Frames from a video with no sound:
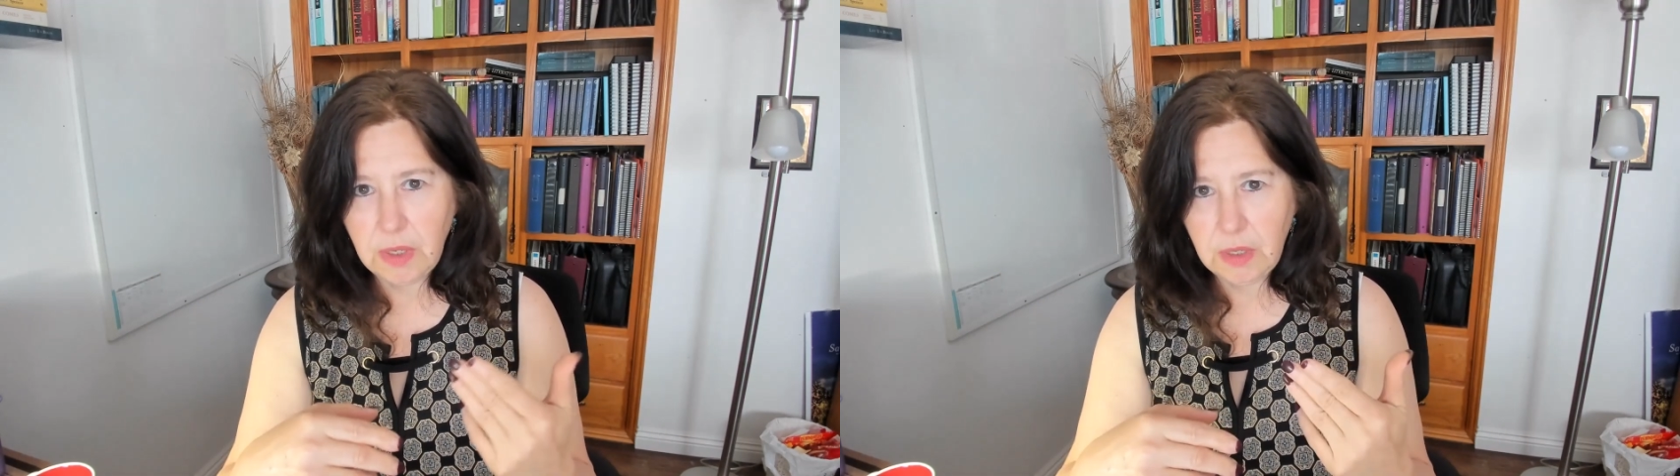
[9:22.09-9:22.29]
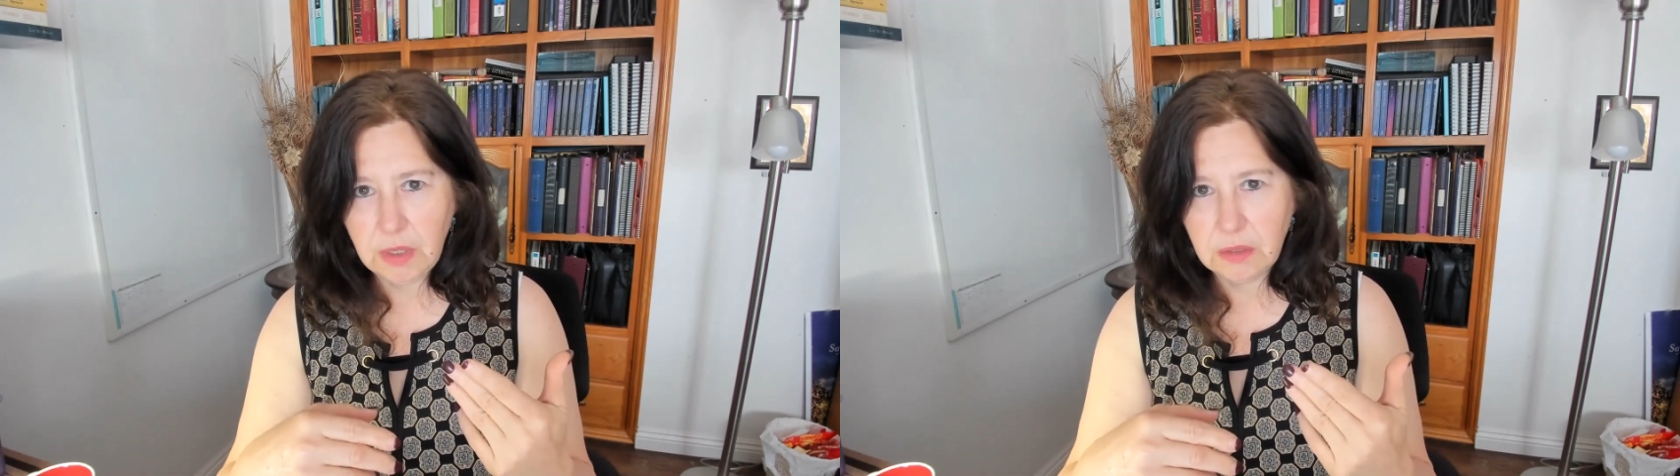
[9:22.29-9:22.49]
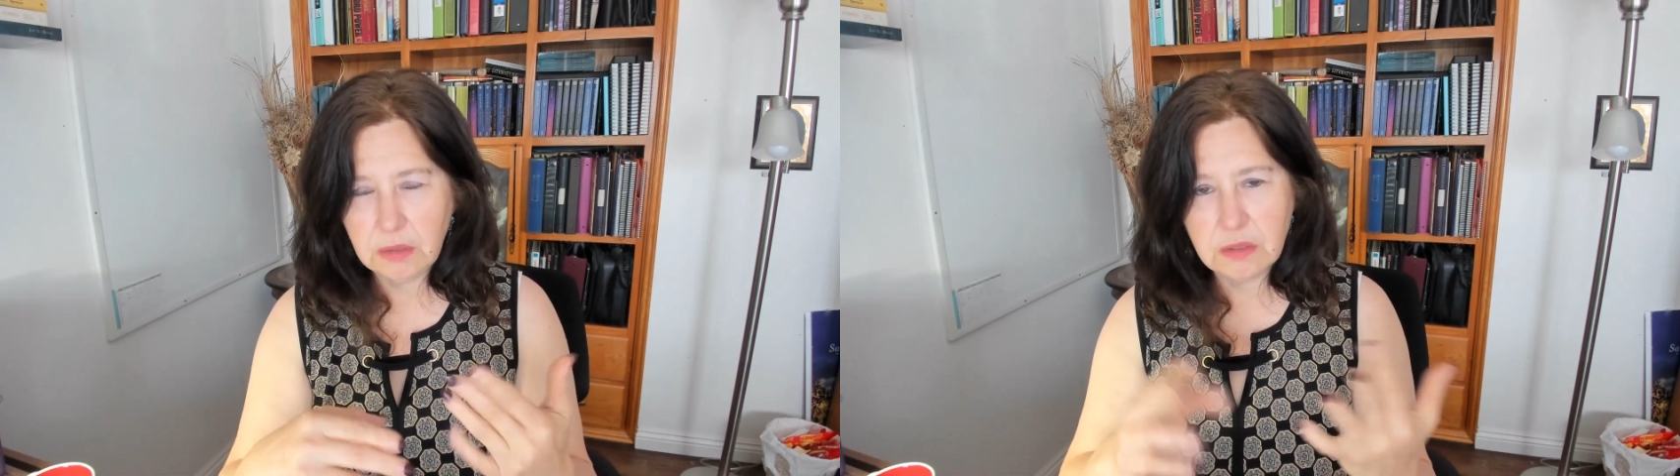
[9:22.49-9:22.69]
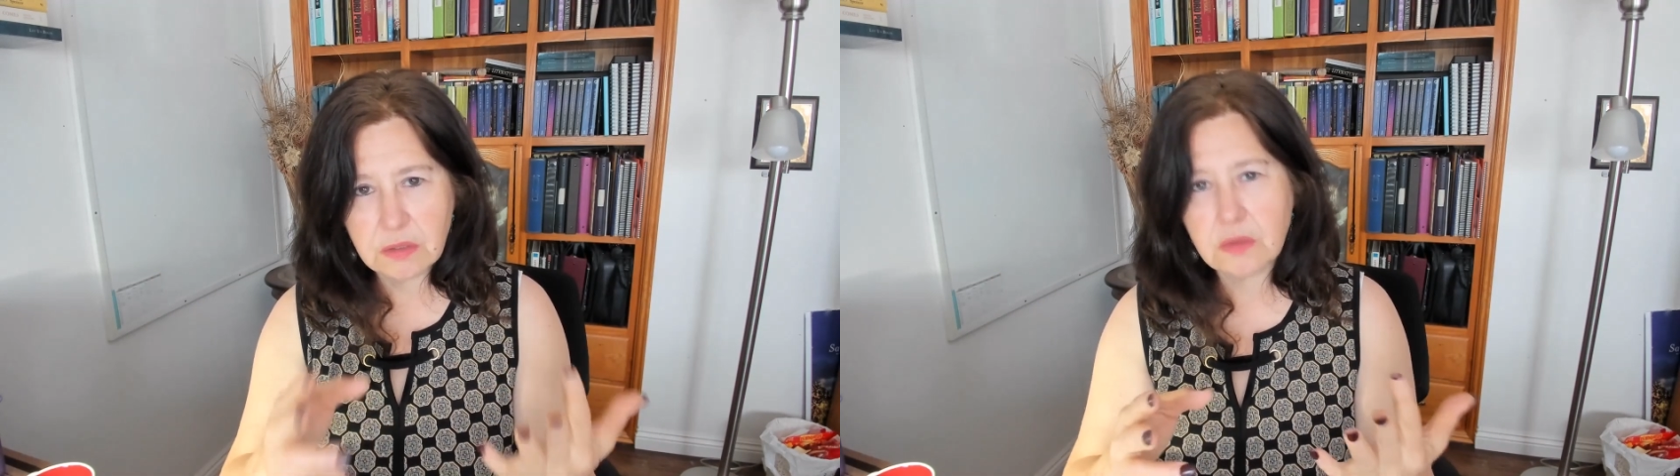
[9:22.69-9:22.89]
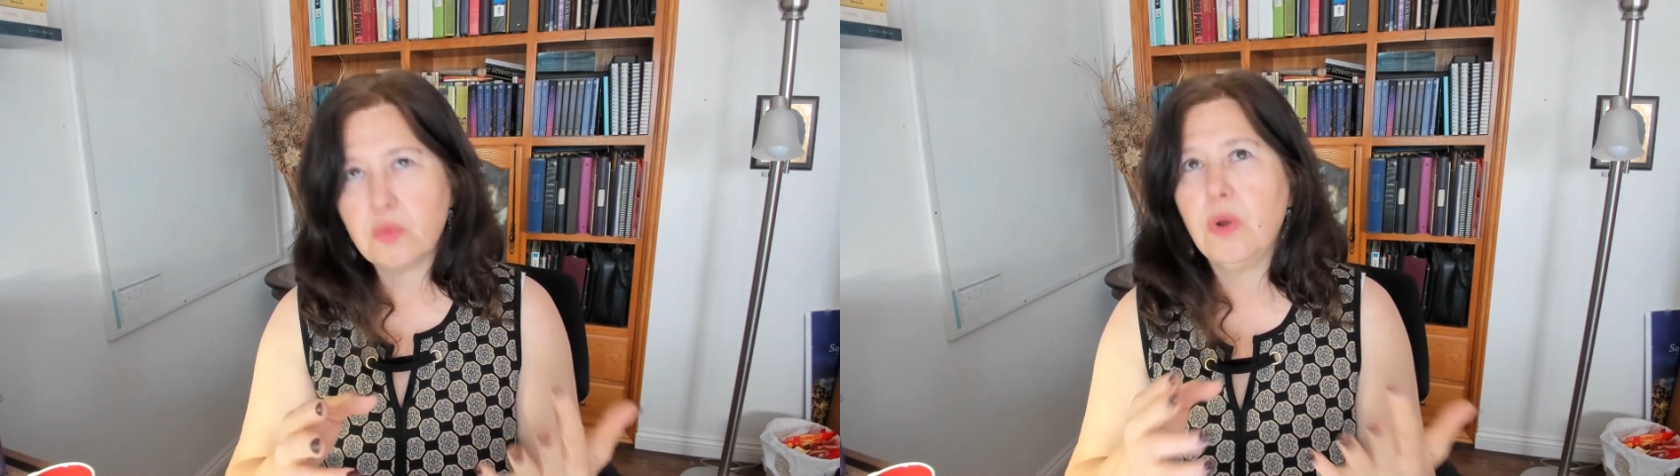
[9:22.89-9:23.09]
And
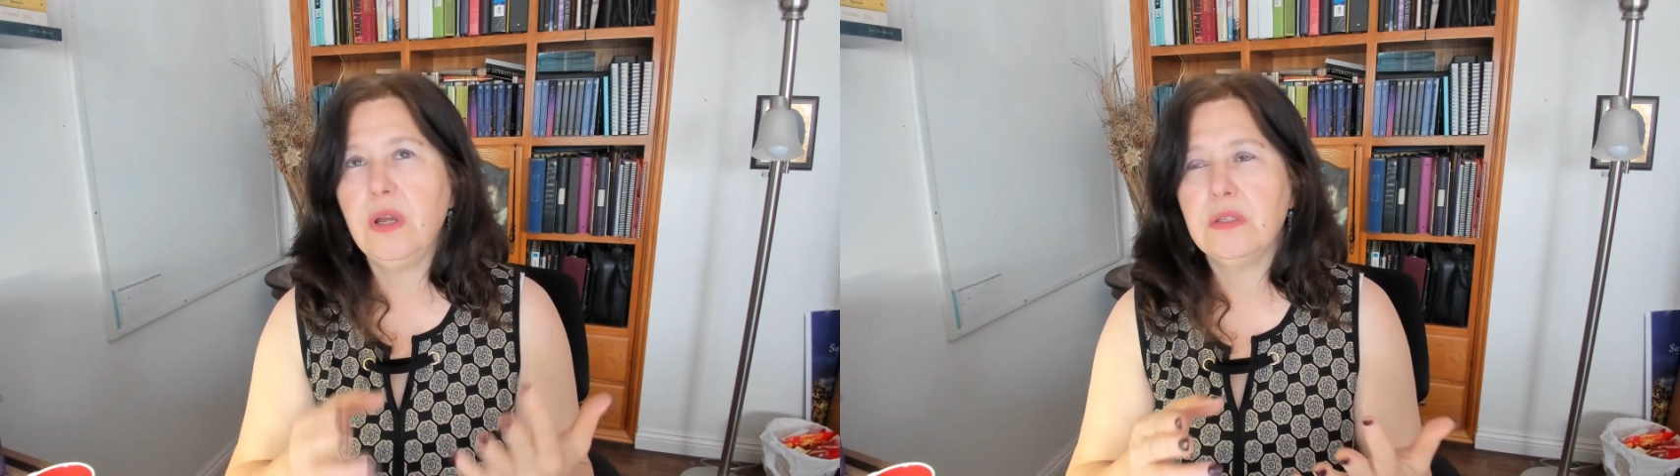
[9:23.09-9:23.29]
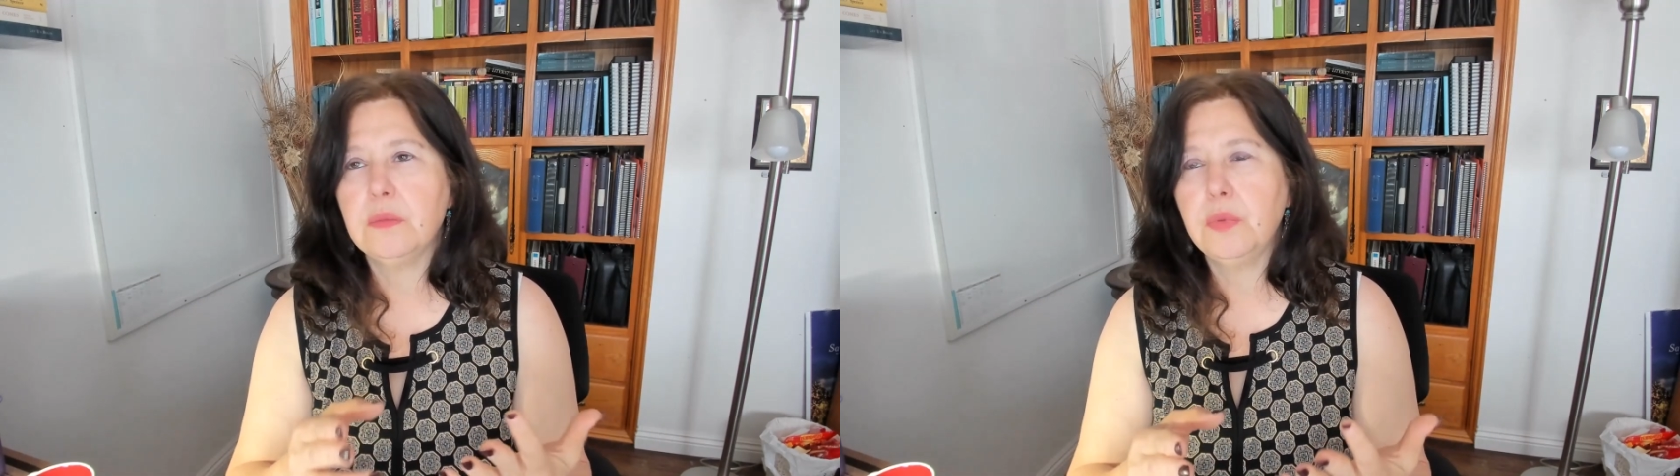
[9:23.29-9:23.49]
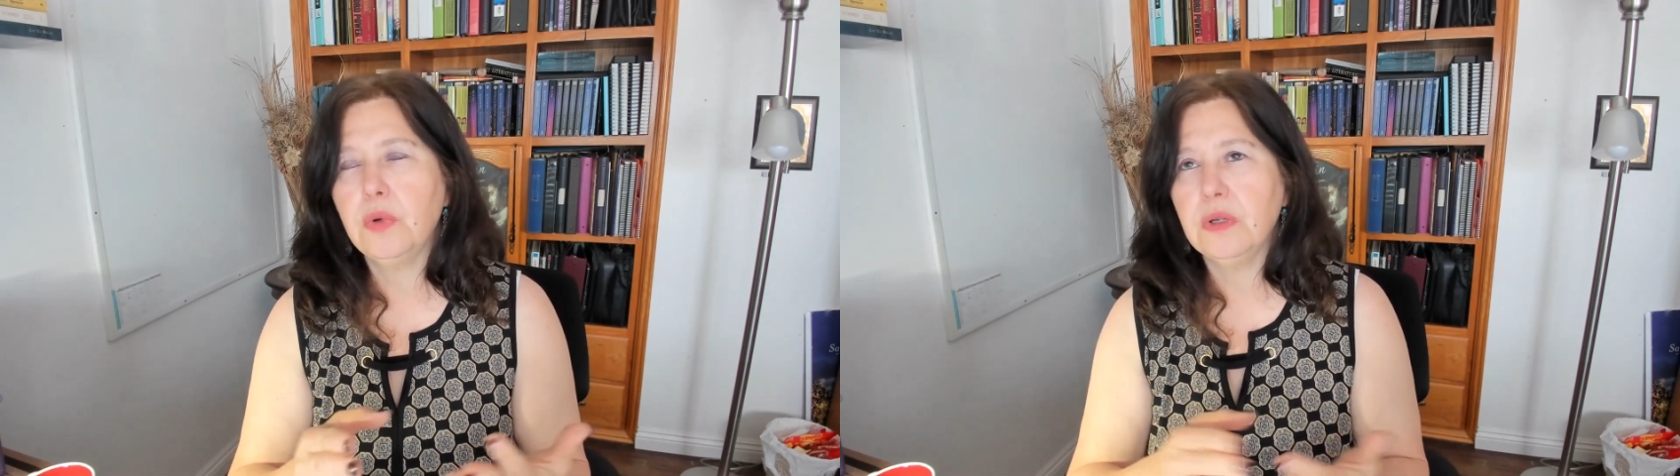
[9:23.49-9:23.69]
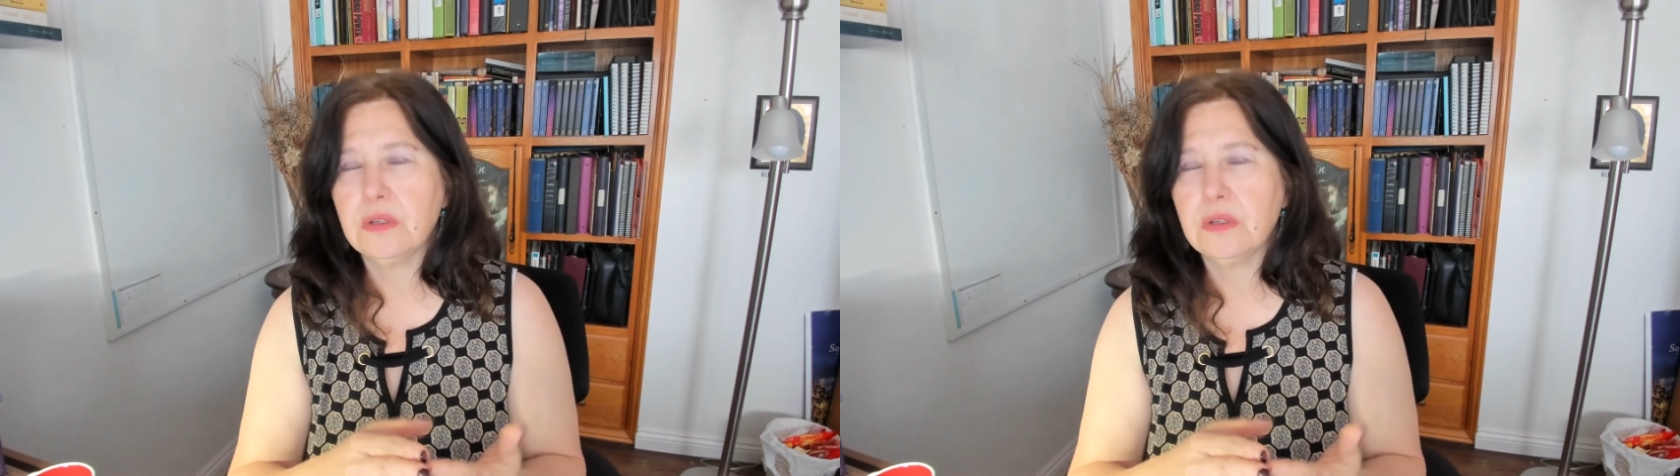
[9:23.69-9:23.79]
this is why it's important.